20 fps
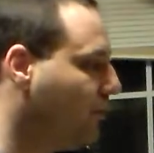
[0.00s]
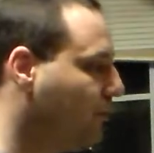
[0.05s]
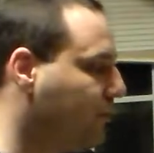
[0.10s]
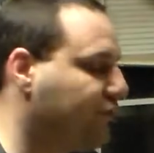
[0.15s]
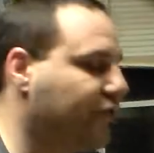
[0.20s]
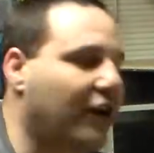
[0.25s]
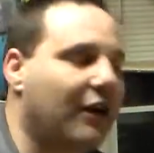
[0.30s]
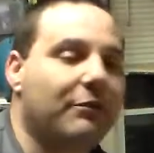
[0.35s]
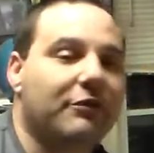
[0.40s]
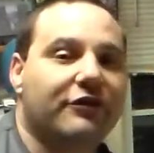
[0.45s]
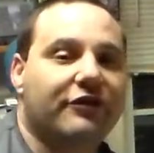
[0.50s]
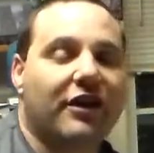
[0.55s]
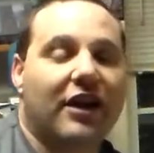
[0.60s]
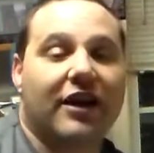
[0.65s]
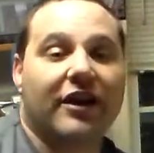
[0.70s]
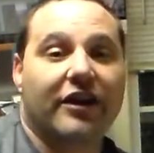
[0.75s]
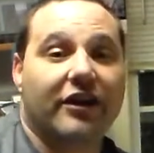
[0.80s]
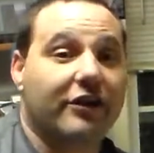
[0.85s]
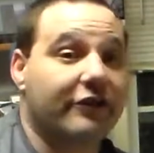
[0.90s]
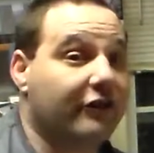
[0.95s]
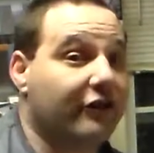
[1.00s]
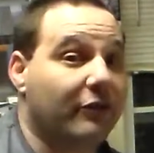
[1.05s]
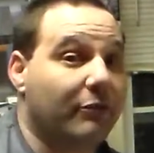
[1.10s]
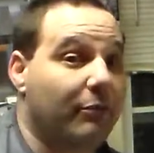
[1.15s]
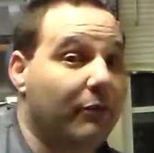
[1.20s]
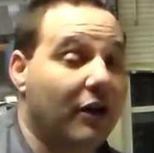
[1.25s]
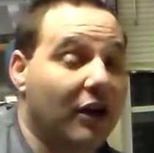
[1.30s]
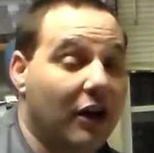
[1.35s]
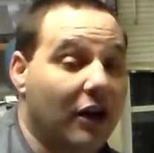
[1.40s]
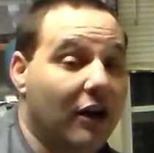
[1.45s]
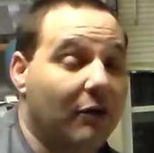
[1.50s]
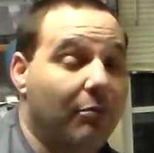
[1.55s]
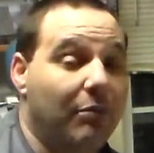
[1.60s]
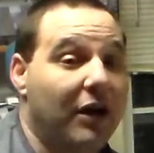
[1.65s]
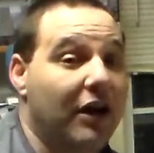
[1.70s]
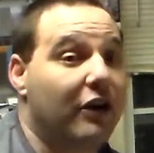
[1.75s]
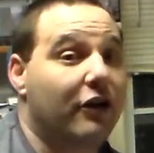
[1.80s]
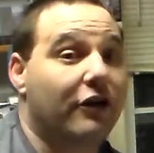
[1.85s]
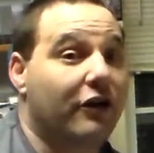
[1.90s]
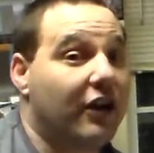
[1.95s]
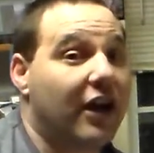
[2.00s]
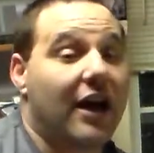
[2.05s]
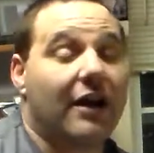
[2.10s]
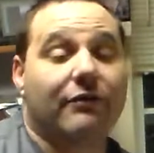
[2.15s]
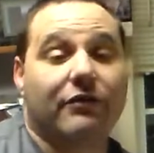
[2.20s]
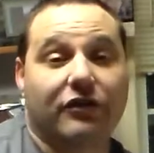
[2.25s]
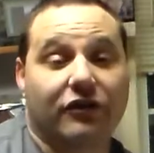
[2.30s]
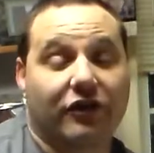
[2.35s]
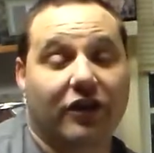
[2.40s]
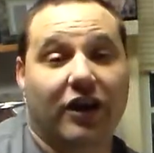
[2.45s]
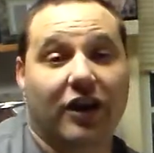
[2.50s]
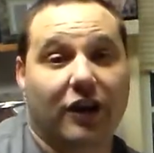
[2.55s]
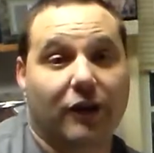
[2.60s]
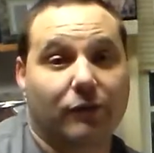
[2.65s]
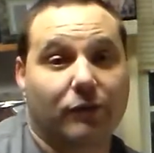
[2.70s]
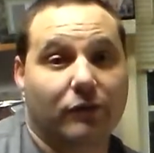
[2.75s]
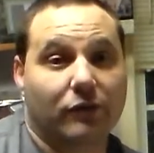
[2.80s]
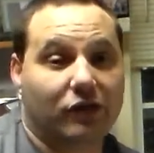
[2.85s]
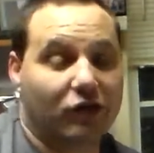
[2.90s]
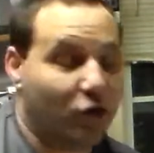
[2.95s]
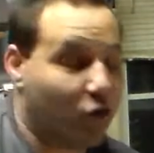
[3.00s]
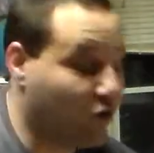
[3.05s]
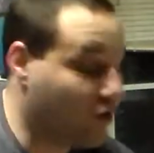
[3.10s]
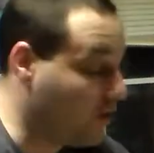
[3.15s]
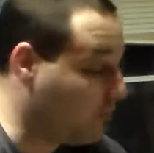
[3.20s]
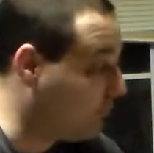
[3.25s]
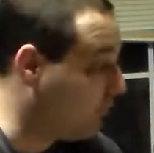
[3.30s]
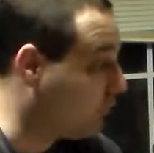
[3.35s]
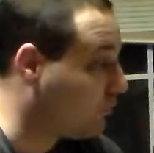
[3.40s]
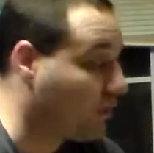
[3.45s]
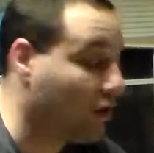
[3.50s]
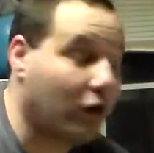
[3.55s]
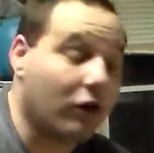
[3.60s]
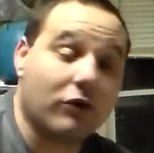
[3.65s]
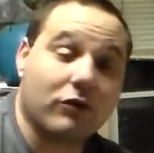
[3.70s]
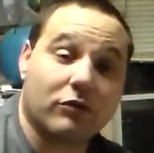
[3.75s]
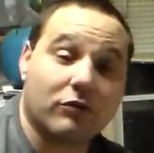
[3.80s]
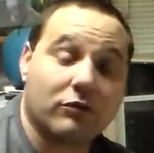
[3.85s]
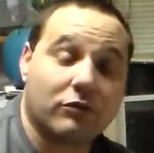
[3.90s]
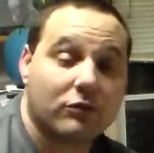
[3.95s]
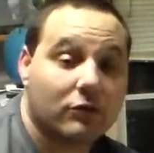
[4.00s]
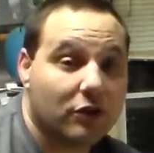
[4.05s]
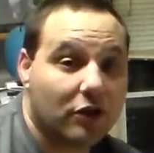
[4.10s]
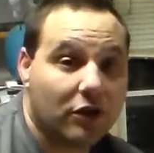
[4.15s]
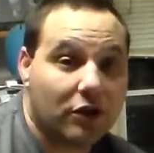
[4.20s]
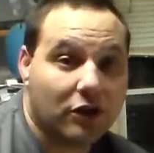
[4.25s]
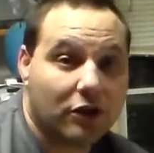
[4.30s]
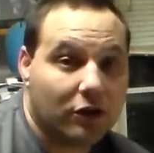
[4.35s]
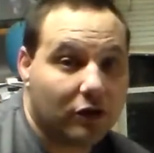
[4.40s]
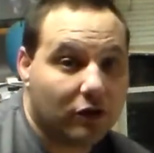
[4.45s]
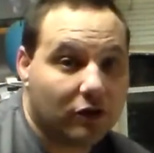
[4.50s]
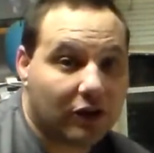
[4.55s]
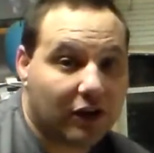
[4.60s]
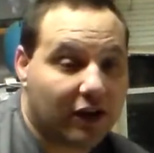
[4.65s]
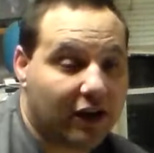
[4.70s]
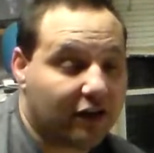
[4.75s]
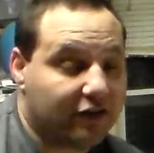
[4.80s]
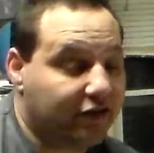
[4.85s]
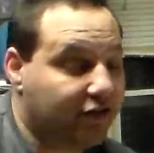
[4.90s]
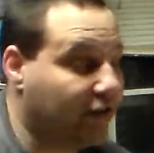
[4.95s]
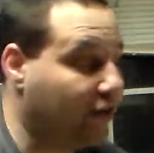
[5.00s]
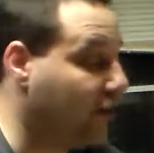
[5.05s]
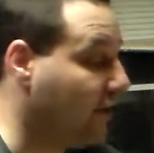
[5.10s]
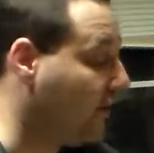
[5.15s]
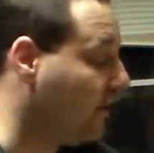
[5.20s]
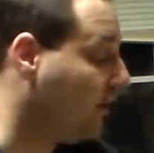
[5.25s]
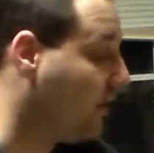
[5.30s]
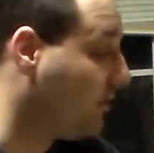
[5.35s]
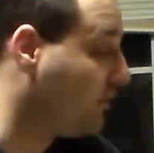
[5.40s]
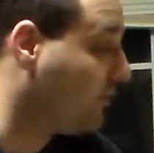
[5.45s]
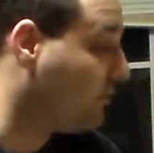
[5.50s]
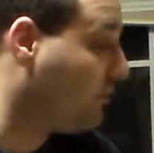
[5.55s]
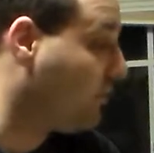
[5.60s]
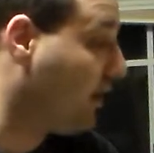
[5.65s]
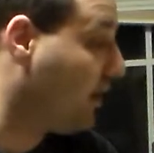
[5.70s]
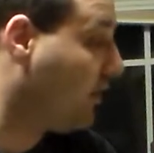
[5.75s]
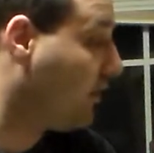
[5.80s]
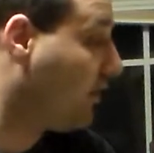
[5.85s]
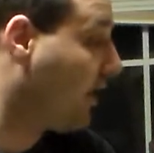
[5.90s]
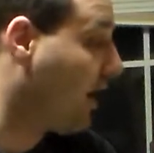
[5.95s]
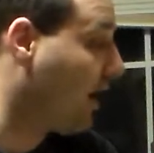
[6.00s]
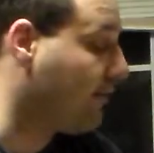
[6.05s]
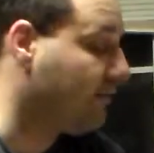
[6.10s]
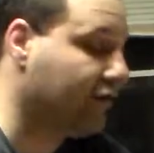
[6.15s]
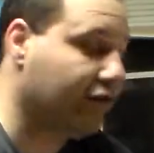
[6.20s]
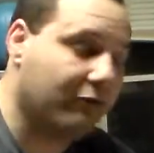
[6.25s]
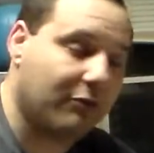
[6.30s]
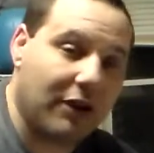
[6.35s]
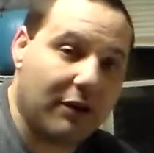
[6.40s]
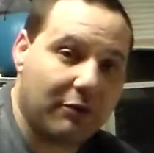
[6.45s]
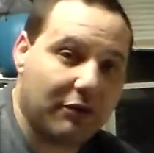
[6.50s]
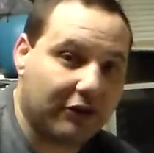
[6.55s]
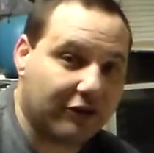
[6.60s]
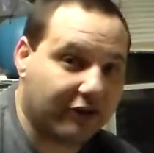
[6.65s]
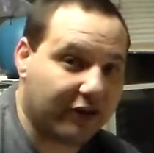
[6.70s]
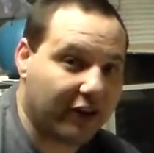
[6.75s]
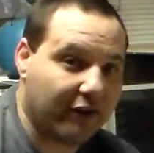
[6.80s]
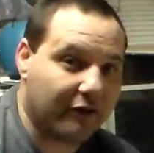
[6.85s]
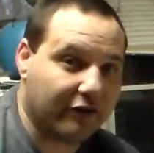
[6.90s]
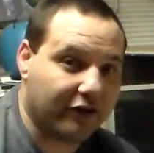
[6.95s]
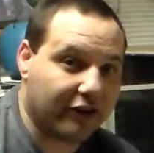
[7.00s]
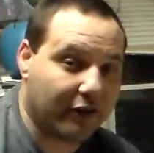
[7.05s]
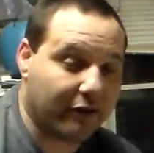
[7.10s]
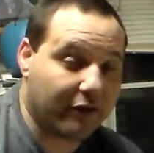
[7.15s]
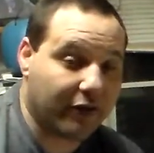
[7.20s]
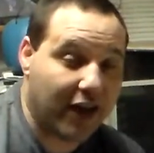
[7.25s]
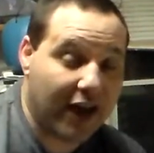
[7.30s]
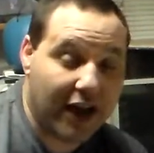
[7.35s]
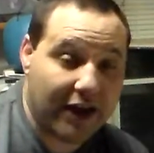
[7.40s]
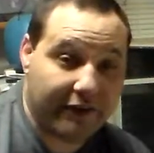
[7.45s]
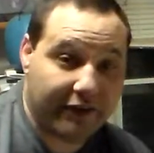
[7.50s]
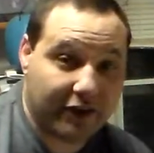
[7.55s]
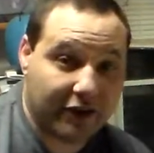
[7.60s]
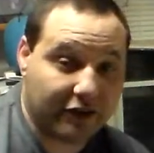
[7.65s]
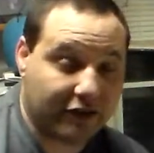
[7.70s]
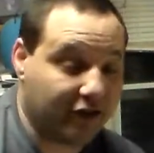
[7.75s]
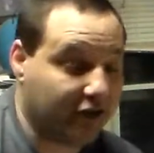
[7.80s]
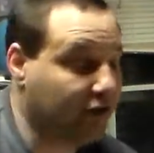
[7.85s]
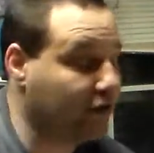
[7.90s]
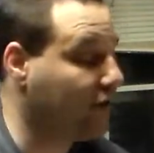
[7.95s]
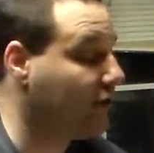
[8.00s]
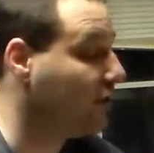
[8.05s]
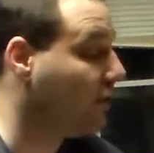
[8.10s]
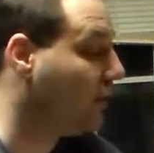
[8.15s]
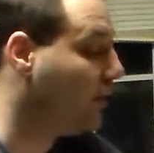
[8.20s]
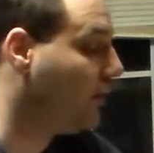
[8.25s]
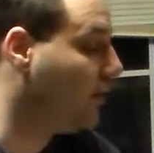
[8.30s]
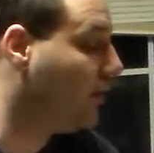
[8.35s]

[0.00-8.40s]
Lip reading: but Zombicide is a better than average game. Don't get me wrong. Like I said, it's a better than average, maybe 7, 7.5 out of 10.